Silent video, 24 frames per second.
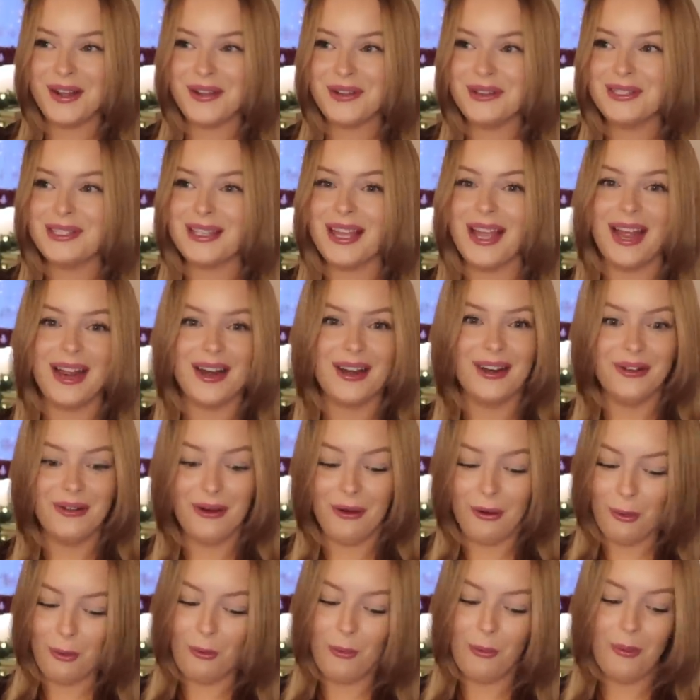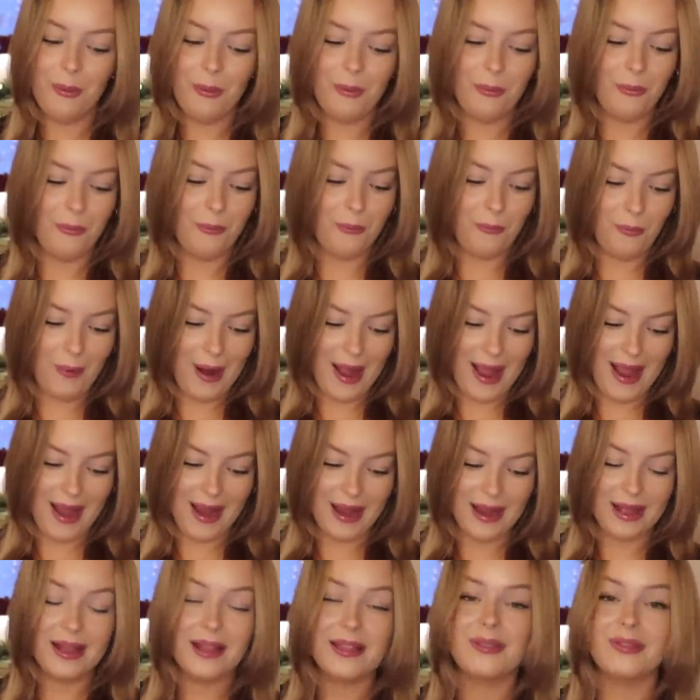I was like, no
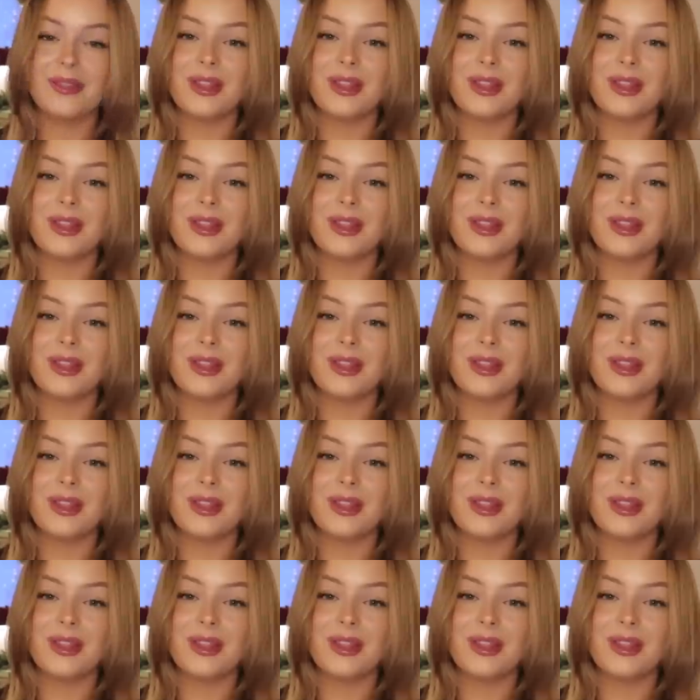Ouai.